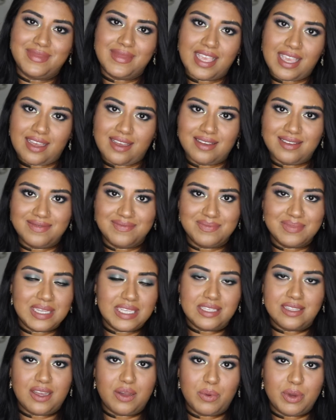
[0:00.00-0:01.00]
yeah,
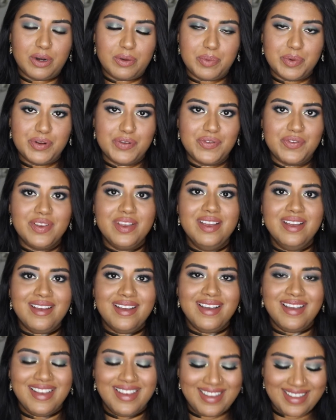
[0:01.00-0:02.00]
it's not waterproof.
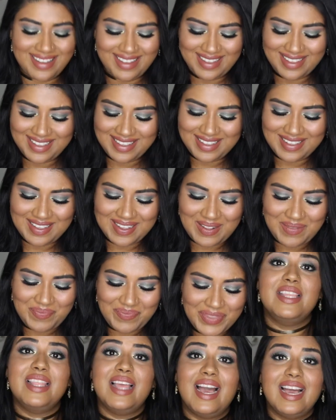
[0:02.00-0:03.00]

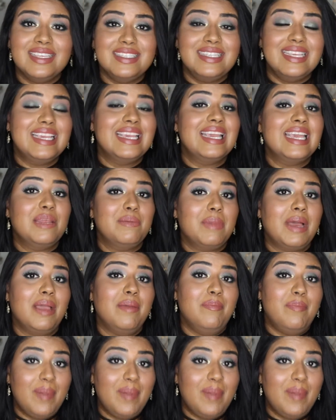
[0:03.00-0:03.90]
The last thing in my